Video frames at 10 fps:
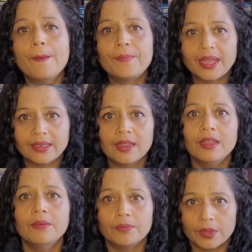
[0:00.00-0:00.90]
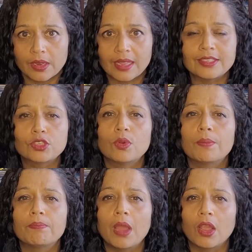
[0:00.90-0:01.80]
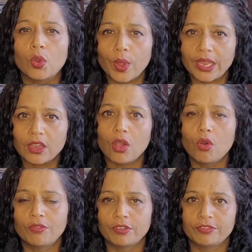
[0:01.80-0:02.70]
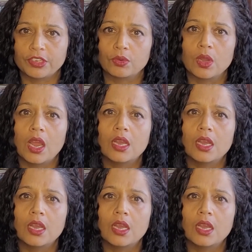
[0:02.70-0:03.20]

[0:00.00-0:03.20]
But let's do a quick overview.